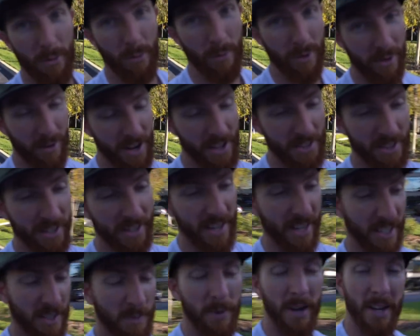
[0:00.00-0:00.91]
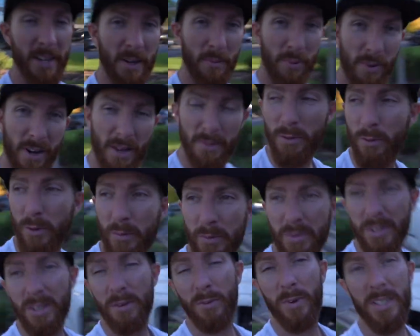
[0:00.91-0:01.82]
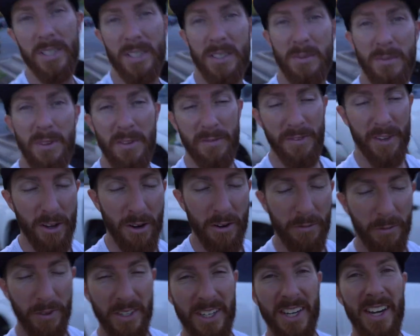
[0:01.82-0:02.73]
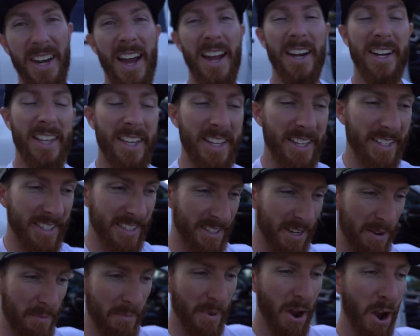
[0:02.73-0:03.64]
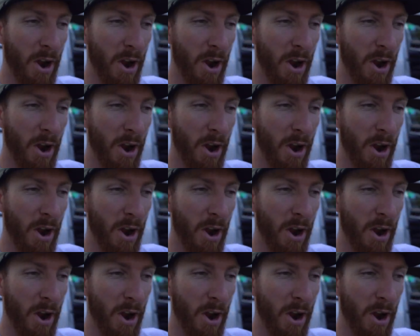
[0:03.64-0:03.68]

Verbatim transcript: we are at the next spot, and it probably wouldn't be a Weston Smith video if we did not hit some